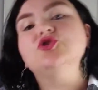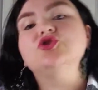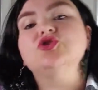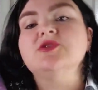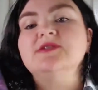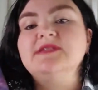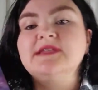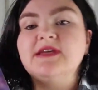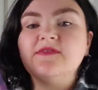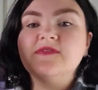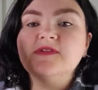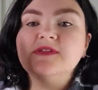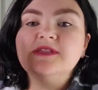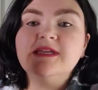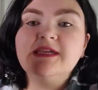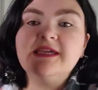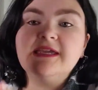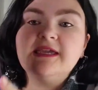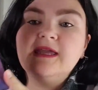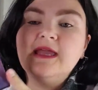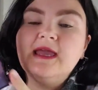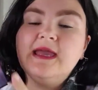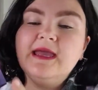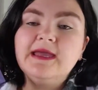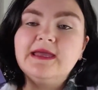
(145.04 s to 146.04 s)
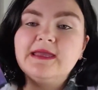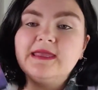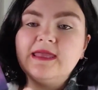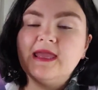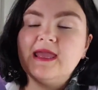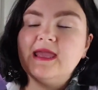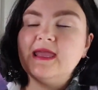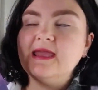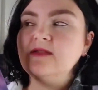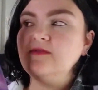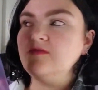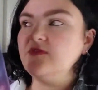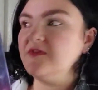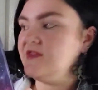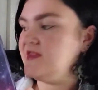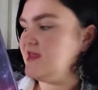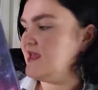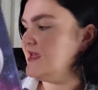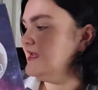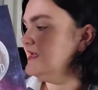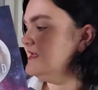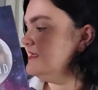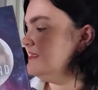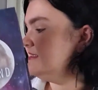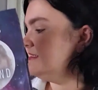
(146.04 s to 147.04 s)
So definitely keen for
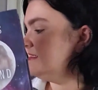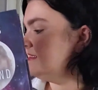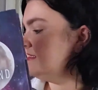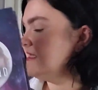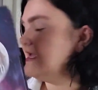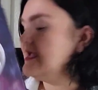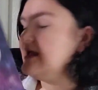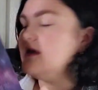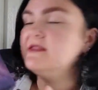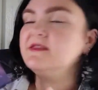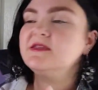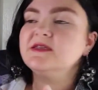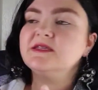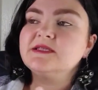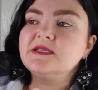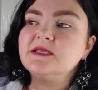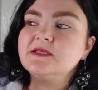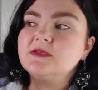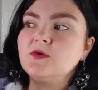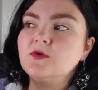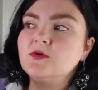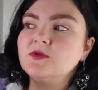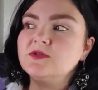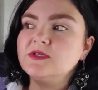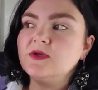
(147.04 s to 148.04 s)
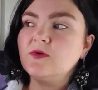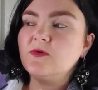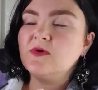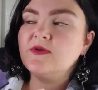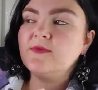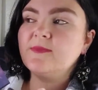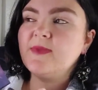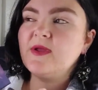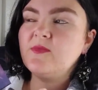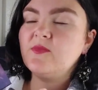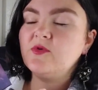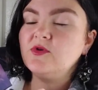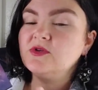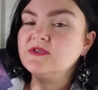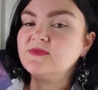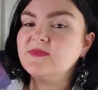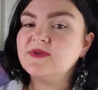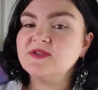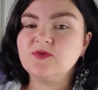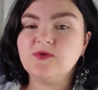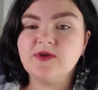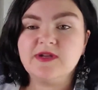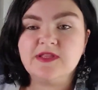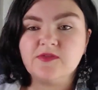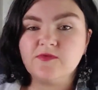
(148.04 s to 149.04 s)
this. This is also one of my books on my
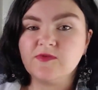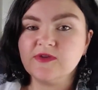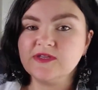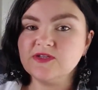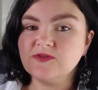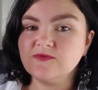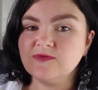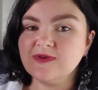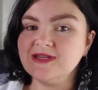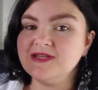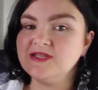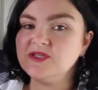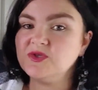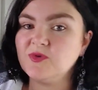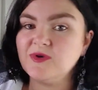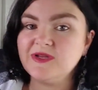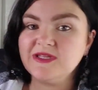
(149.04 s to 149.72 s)
23 to read in